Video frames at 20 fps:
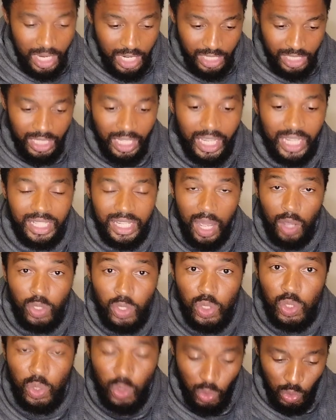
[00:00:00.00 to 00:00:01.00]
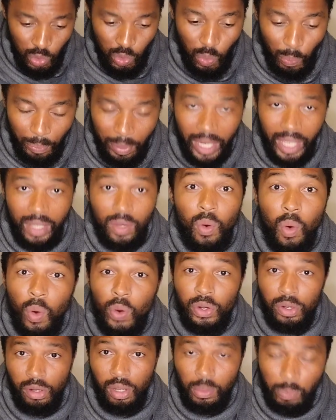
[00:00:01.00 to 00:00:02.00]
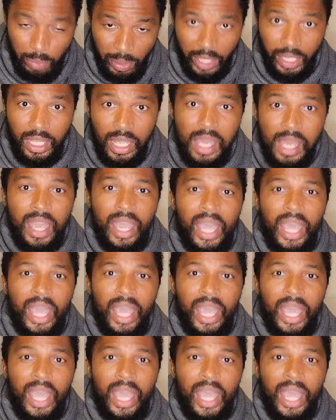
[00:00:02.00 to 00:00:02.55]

She can now choose to play or not play.